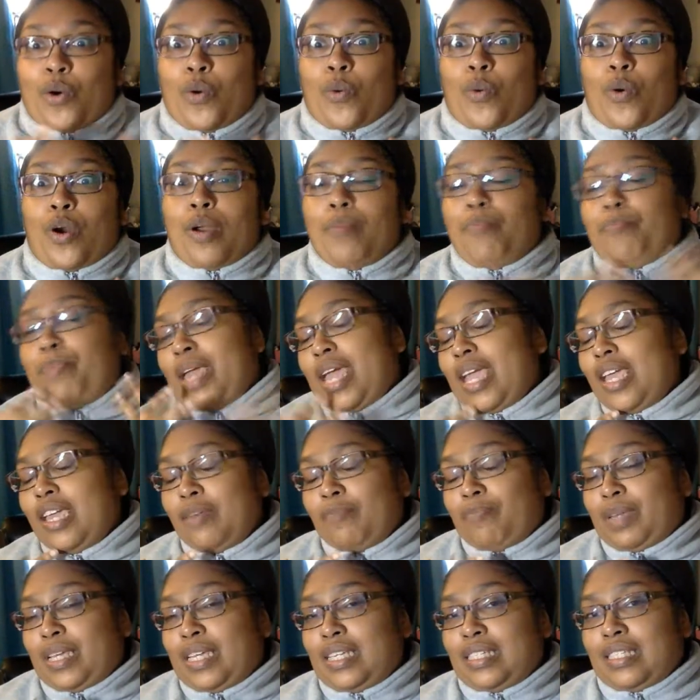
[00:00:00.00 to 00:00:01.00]
Where
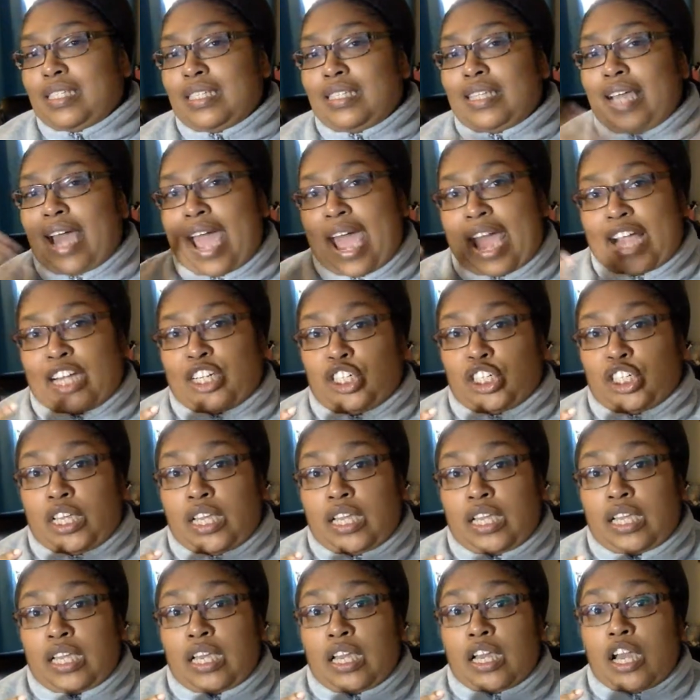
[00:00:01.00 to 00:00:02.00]
opinion pieces
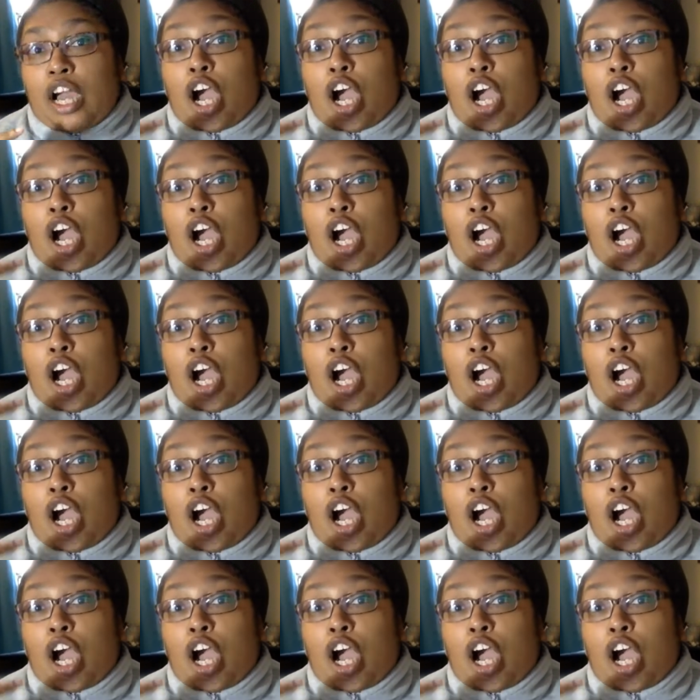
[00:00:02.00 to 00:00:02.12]
actually